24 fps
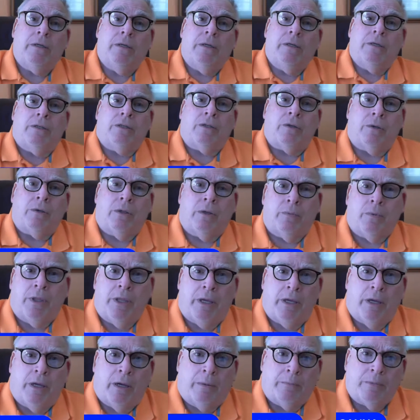so that when
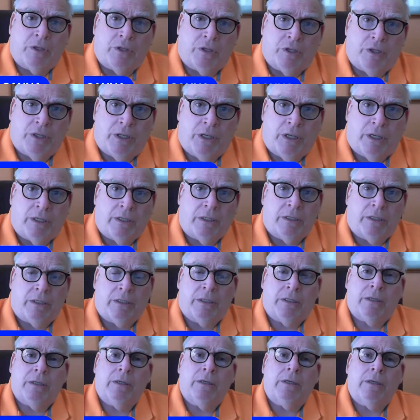they come to see
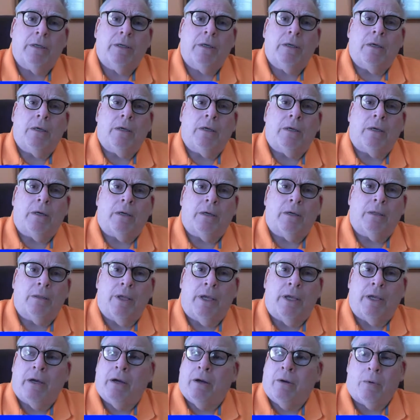us,
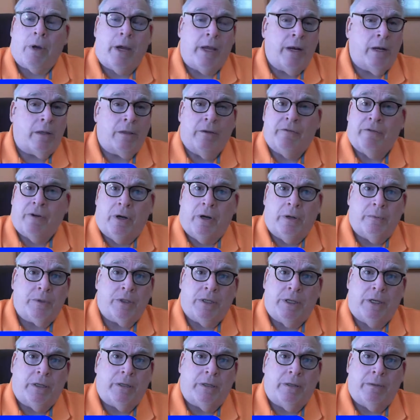they are right on the
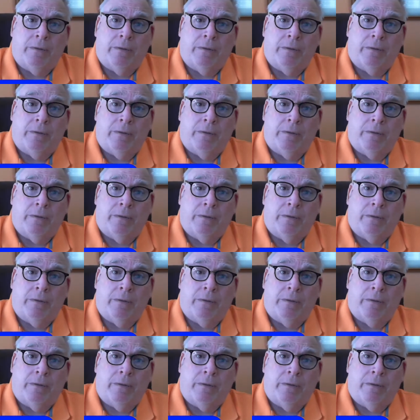farmstead.